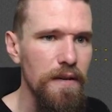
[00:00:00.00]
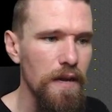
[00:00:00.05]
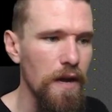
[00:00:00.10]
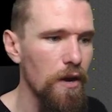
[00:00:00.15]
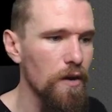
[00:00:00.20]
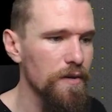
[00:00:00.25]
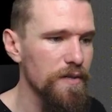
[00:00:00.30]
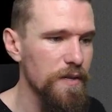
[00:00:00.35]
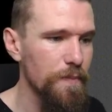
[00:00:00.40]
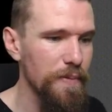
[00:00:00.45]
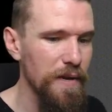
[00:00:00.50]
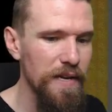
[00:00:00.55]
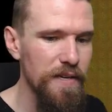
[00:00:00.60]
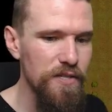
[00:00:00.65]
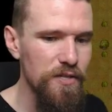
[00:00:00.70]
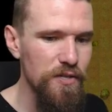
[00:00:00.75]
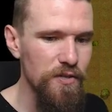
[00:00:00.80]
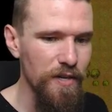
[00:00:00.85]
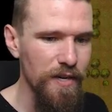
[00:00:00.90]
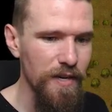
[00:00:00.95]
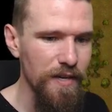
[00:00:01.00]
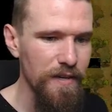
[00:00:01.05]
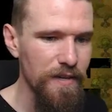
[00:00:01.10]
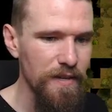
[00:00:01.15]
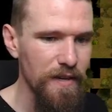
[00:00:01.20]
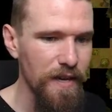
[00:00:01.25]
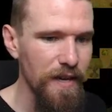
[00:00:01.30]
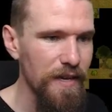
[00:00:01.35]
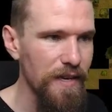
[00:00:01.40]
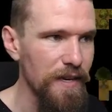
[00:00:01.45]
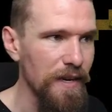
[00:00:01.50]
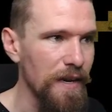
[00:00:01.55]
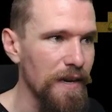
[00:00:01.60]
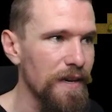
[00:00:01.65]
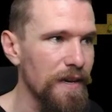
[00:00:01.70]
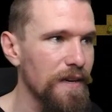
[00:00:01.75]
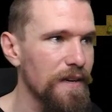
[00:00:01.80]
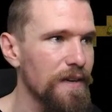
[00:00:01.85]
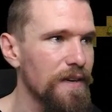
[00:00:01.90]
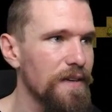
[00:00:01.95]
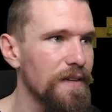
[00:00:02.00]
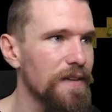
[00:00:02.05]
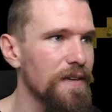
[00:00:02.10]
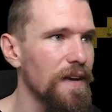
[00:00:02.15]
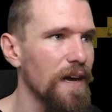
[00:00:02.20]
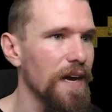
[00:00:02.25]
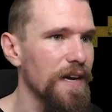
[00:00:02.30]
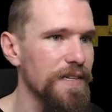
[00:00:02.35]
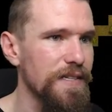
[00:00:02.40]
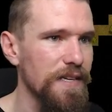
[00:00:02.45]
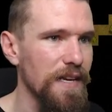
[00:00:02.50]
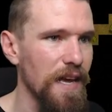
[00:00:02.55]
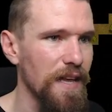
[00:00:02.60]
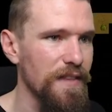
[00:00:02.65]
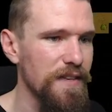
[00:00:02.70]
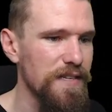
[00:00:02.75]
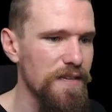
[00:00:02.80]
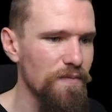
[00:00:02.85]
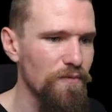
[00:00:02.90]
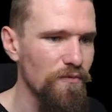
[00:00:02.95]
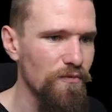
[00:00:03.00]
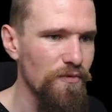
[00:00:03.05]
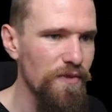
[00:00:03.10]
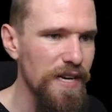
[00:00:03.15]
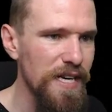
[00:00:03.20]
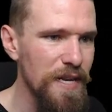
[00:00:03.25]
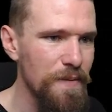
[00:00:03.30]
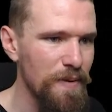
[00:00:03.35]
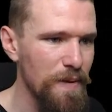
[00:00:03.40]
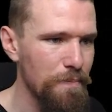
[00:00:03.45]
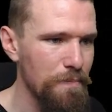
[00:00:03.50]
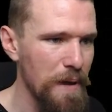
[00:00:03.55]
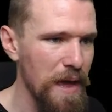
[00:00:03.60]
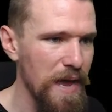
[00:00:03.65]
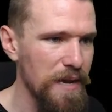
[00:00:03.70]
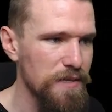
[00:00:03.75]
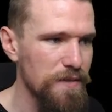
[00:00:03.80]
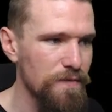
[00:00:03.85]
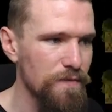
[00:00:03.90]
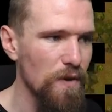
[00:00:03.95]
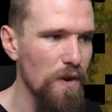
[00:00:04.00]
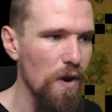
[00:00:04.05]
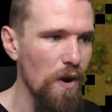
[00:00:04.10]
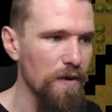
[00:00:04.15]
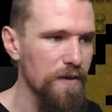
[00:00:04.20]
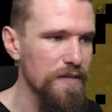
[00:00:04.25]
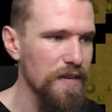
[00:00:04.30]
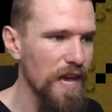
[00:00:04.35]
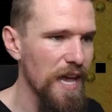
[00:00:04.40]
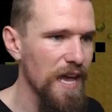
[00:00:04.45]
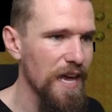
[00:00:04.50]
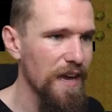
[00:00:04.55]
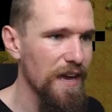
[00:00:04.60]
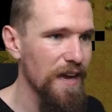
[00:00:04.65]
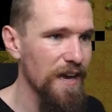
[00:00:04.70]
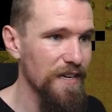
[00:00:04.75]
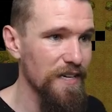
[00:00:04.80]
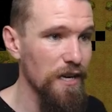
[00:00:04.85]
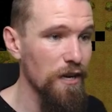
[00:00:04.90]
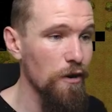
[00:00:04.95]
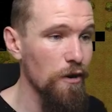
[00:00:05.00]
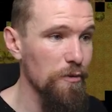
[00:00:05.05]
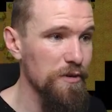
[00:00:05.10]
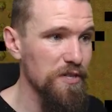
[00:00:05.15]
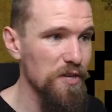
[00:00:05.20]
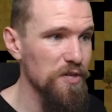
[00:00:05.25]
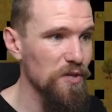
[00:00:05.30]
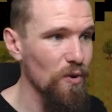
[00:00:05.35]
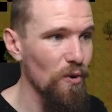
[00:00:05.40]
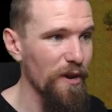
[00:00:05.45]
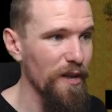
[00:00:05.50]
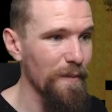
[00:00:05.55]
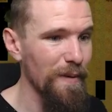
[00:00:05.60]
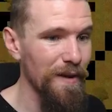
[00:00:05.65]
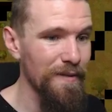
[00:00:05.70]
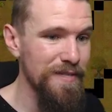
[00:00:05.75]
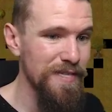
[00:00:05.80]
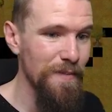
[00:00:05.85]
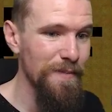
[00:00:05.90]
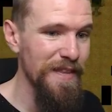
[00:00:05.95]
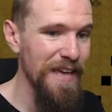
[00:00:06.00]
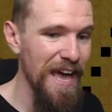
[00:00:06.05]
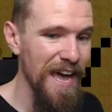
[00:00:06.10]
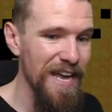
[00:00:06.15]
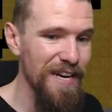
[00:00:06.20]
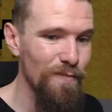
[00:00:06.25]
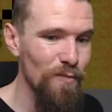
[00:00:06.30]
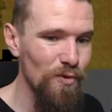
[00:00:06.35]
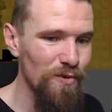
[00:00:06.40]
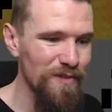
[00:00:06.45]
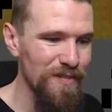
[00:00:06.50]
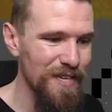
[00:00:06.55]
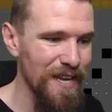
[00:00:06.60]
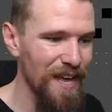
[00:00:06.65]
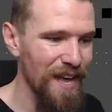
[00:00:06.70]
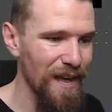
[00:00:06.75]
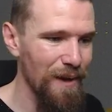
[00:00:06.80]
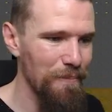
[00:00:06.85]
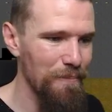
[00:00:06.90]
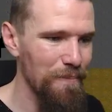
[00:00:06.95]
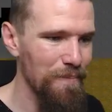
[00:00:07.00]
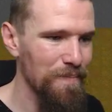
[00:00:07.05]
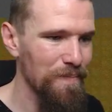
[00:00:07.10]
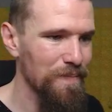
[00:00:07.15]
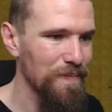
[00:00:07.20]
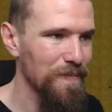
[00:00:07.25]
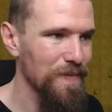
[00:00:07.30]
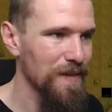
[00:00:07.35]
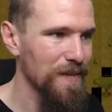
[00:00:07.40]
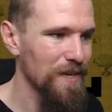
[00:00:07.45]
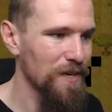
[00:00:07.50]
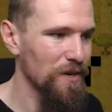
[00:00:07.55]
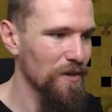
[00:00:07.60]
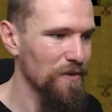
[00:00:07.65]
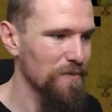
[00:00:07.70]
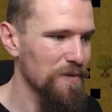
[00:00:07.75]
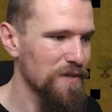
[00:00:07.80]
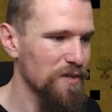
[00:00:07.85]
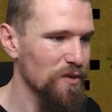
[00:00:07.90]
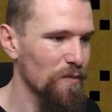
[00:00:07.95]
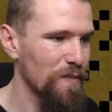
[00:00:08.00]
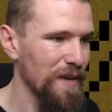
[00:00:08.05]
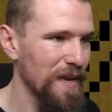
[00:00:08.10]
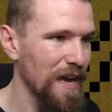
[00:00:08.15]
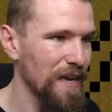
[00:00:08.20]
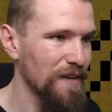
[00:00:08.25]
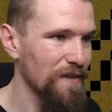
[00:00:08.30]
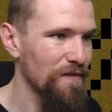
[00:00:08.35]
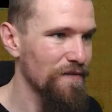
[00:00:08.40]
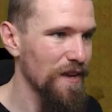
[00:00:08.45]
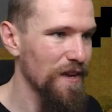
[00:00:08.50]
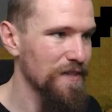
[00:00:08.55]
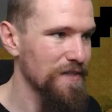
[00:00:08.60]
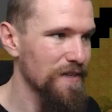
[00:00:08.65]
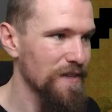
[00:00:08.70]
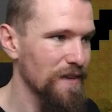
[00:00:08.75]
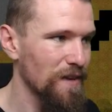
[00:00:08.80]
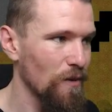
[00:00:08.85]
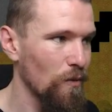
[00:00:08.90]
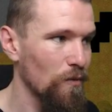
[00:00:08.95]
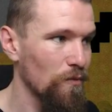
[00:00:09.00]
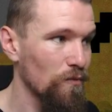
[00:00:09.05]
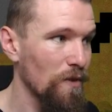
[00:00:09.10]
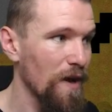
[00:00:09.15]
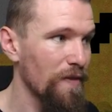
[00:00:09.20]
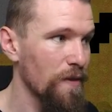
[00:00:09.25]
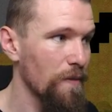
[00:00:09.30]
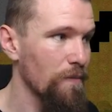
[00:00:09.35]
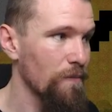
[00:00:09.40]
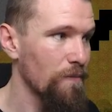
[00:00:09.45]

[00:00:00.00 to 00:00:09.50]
Oh, it's a peach tree. Hey, nice. And there's some really big packs of dogs. And I was just talking about some of the animals, you know, still being uninfected, or rather